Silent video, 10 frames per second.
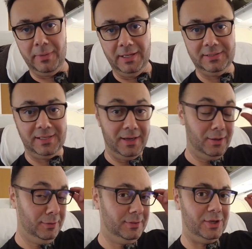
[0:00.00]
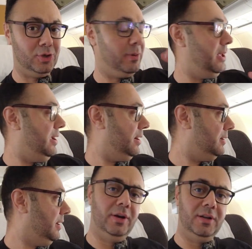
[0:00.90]
me, single, there's nobody
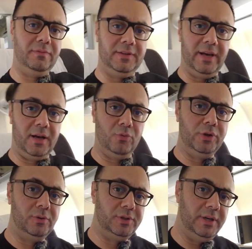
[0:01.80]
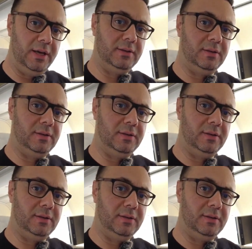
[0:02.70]
here, you can definitely take a window seat,